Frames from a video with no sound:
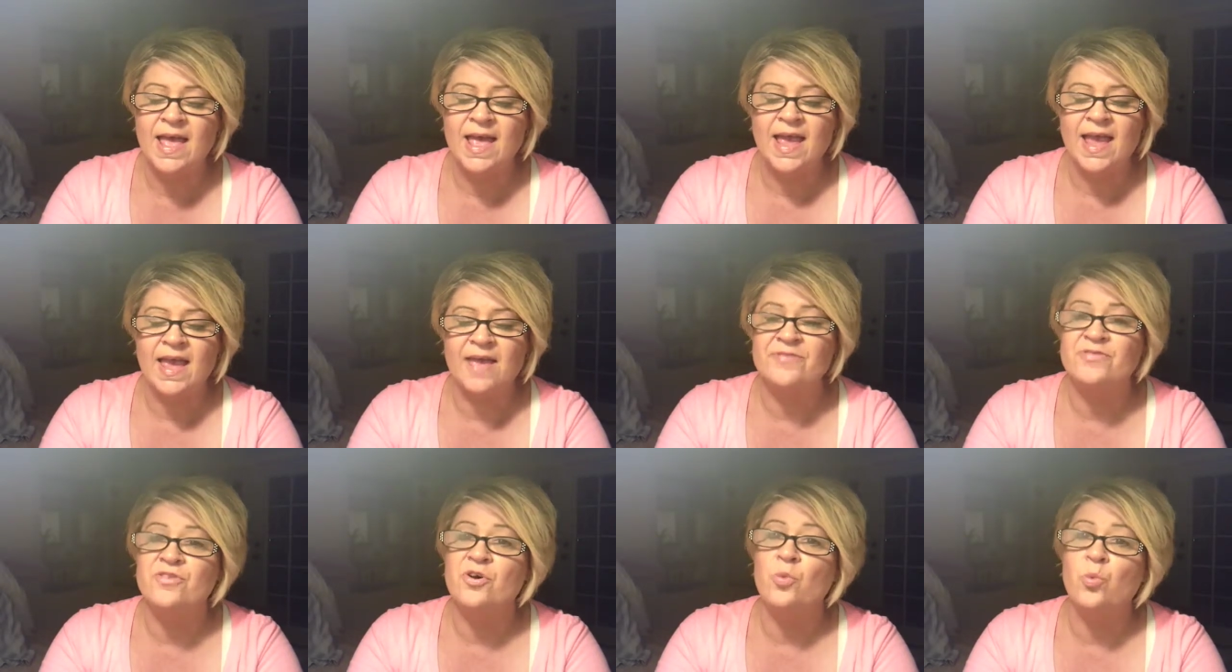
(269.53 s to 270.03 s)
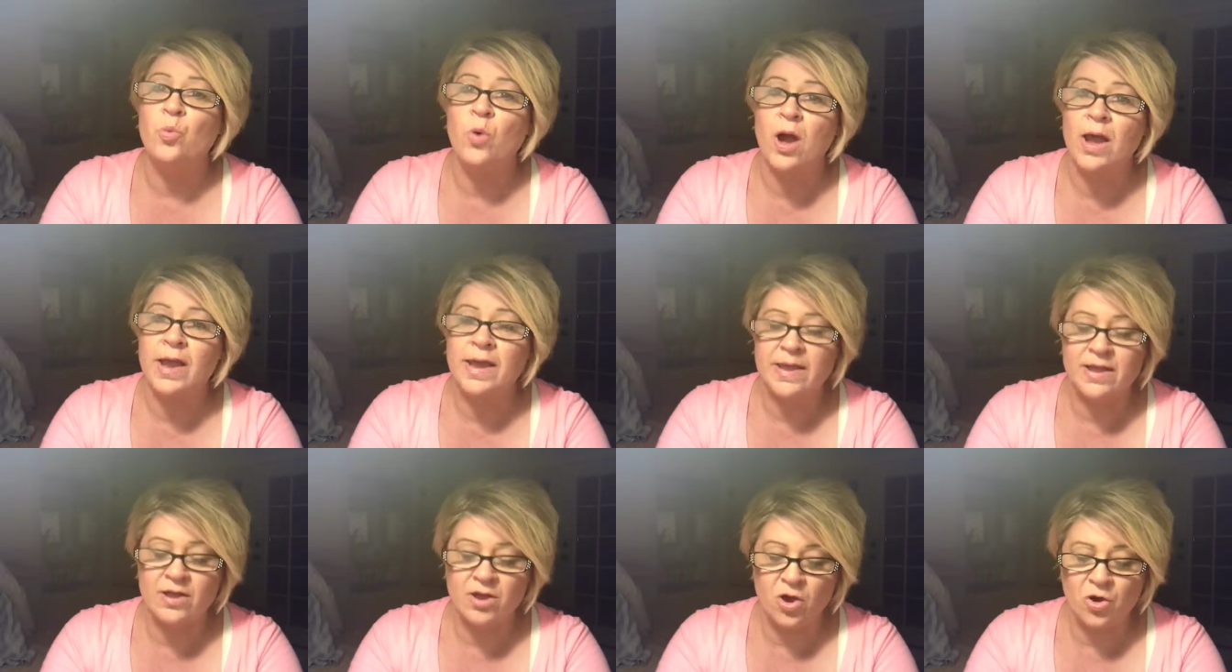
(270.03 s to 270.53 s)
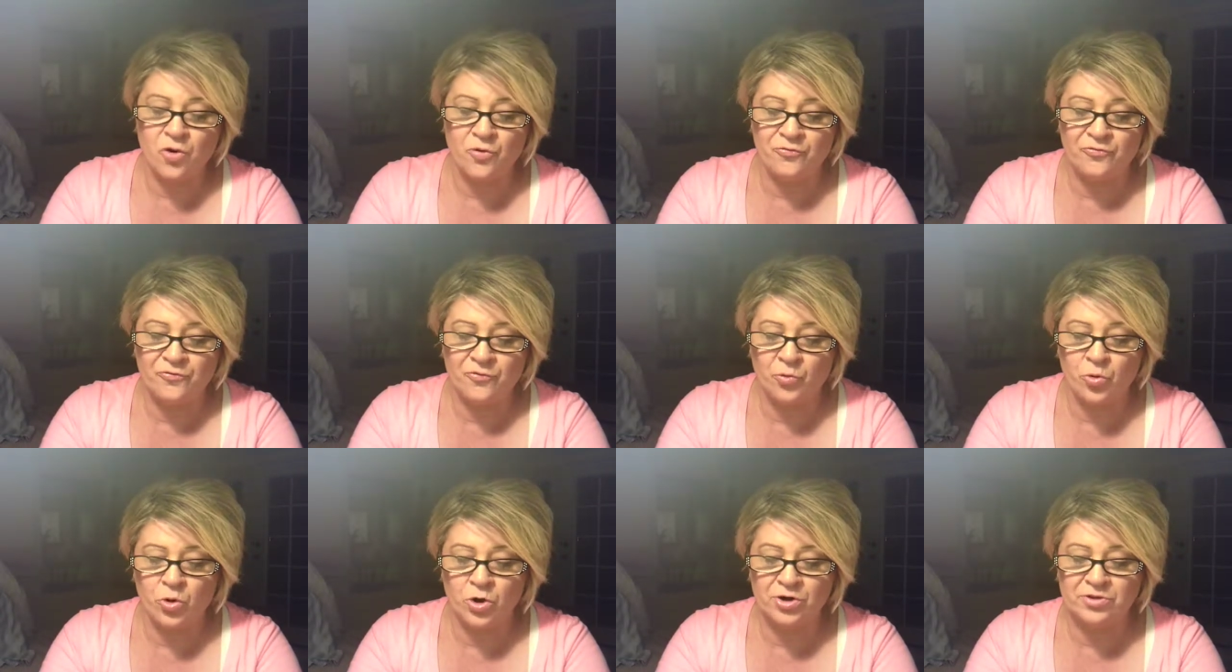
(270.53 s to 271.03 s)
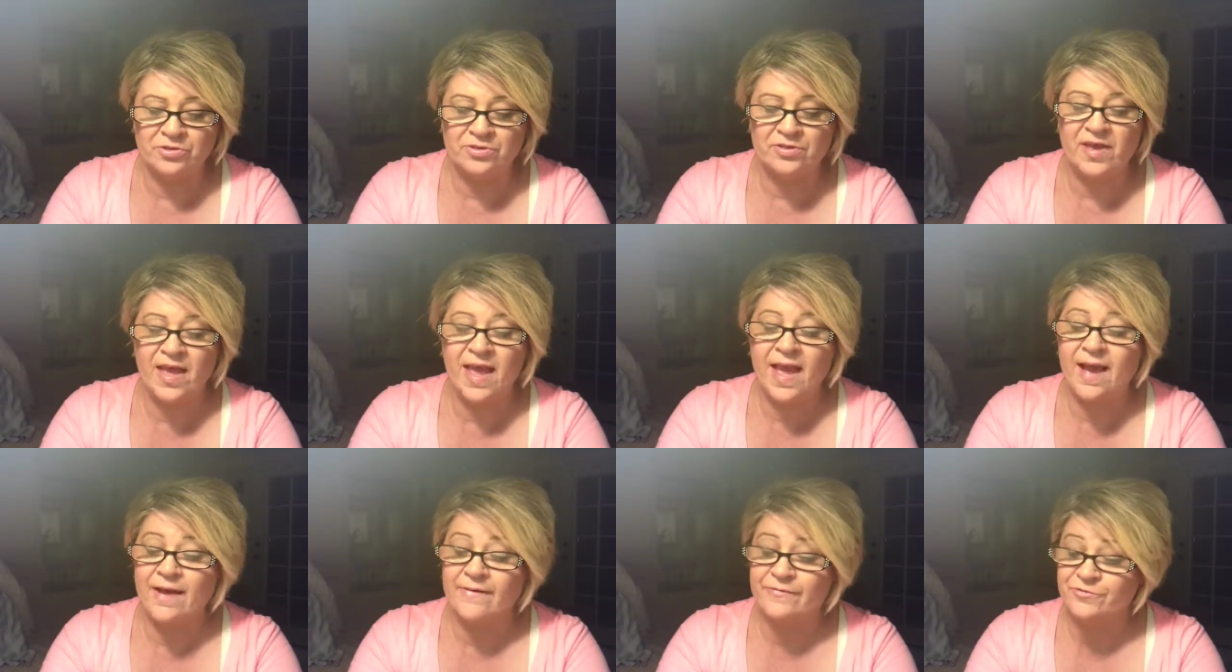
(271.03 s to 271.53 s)
and the white go forth
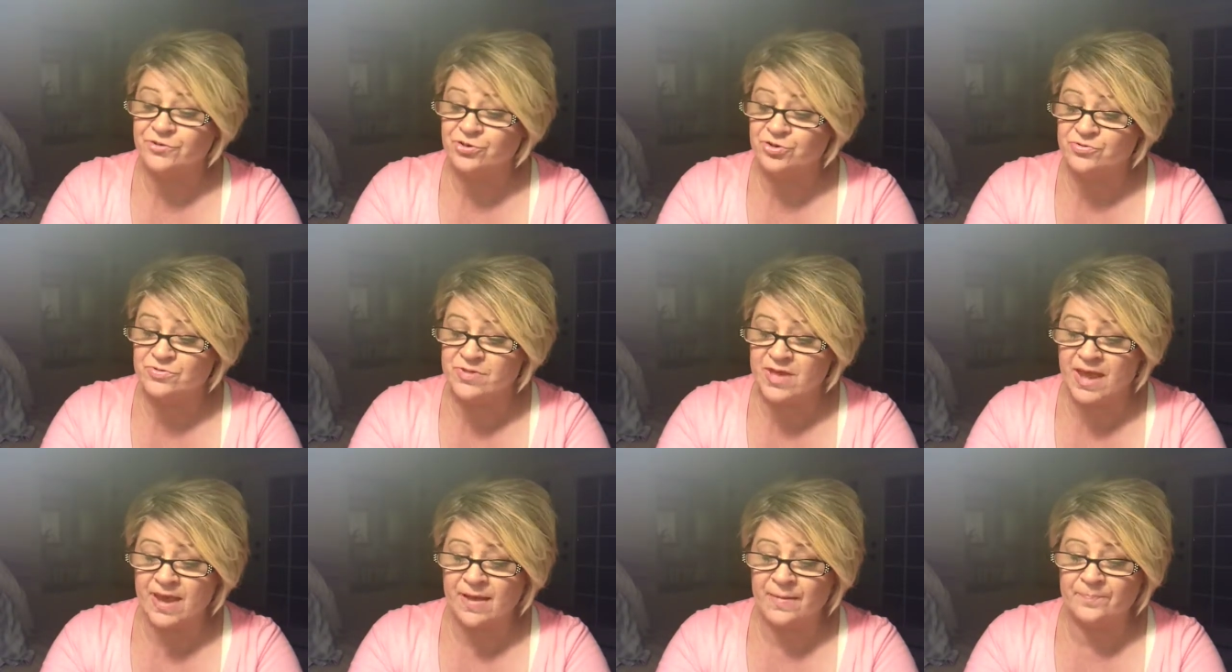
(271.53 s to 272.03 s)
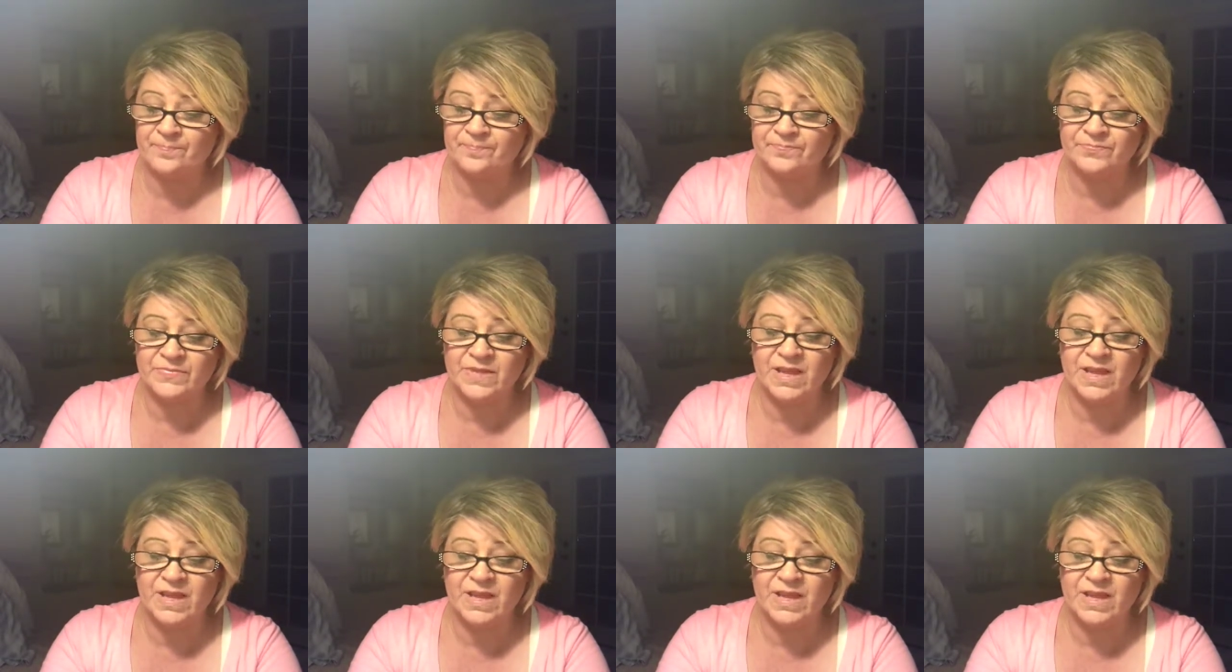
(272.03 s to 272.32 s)
after them.